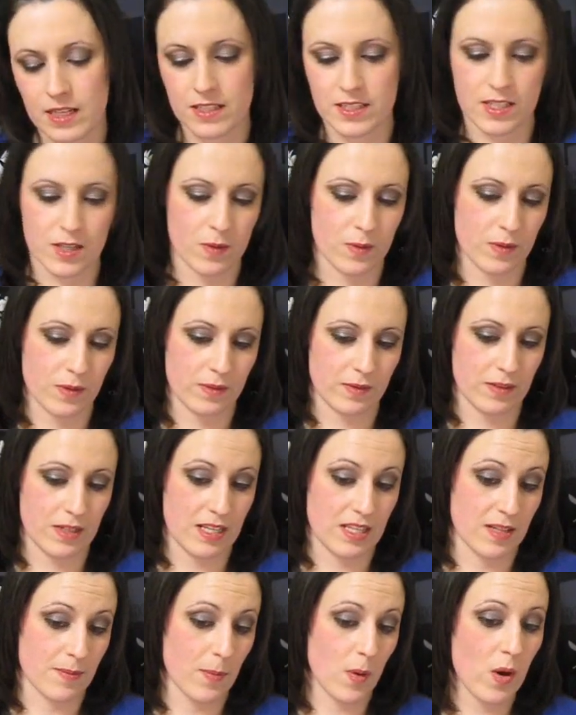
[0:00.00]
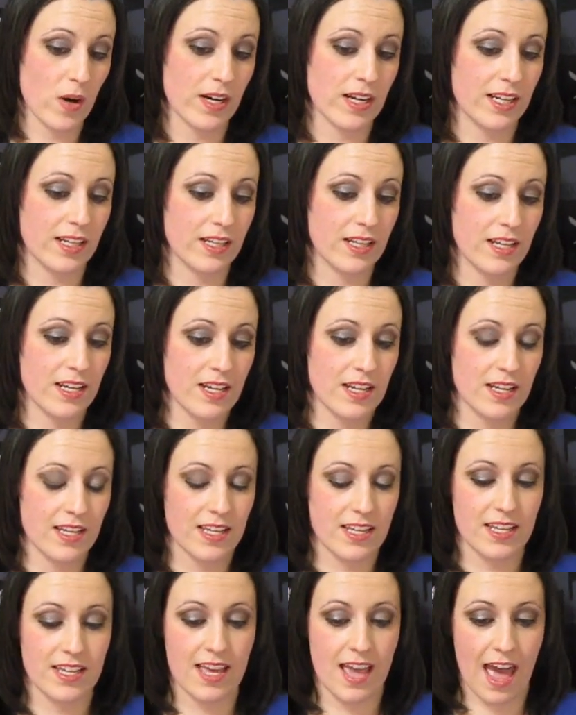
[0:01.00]
So in the morning,
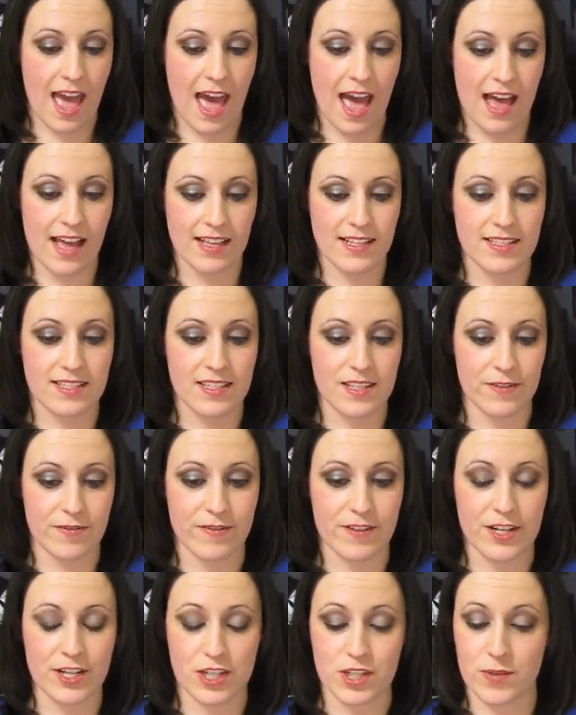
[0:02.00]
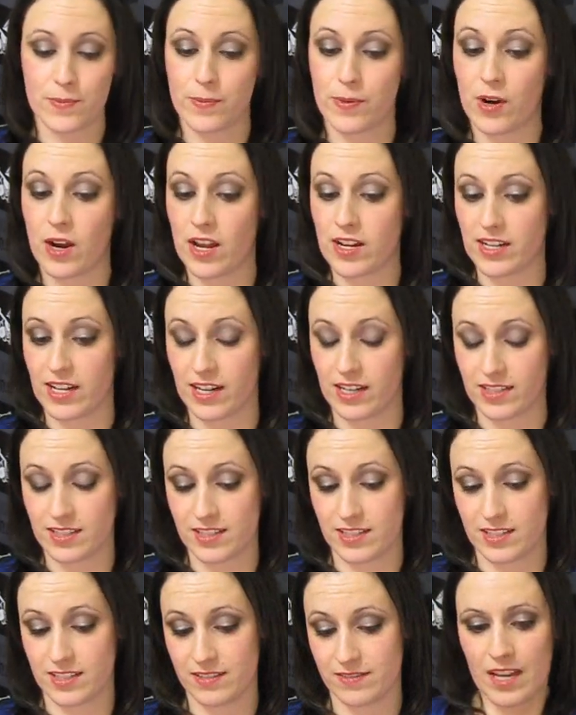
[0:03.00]
he has the finished
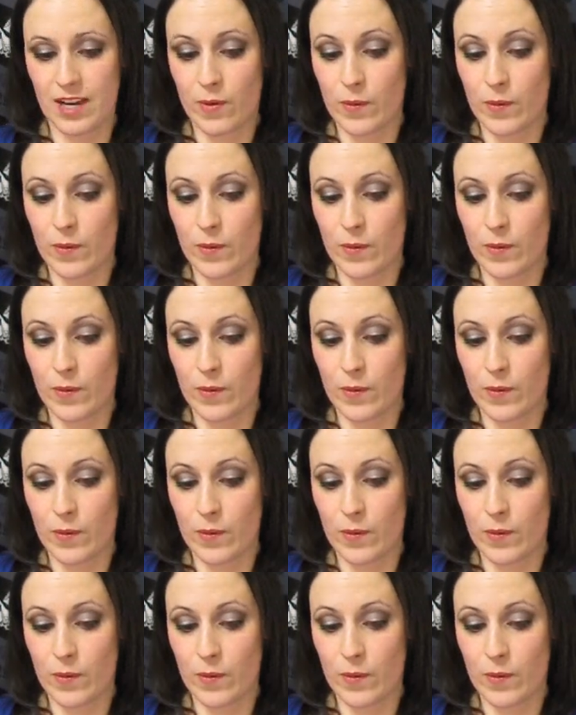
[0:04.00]
product.